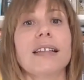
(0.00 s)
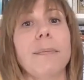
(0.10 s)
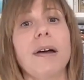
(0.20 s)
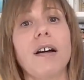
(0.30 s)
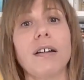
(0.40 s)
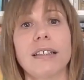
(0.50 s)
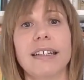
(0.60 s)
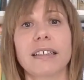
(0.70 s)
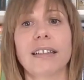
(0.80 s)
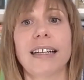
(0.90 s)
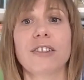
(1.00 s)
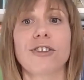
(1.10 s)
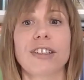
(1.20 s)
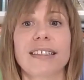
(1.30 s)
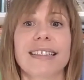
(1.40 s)
Some online
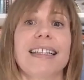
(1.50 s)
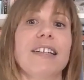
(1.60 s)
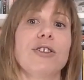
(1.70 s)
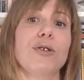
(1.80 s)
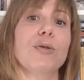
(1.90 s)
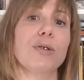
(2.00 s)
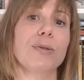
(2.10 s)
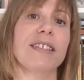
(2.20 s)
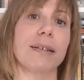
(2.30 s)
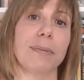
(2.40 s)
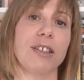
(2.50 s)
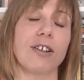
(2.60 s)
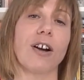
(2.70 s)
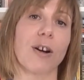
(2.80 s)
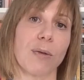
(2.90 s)
collections let you group
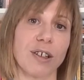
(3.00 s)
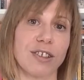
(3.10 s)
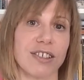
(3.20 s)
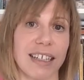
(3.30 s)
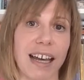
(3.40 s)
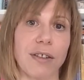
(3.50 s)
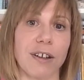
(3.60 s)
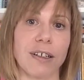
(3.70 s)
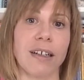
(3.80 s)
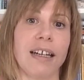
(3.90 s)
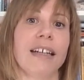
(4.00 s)
similar artworks together,